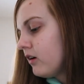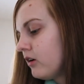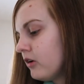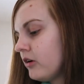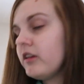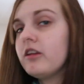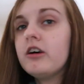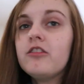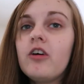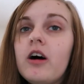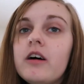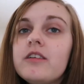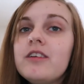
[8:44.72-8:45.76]
Oh, I love
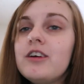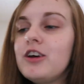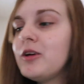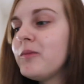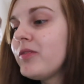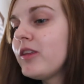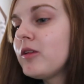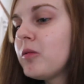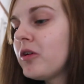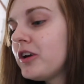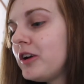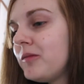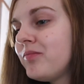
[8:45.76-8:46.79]
hot tea in the
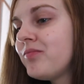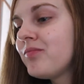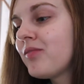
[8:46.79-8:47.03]
morning.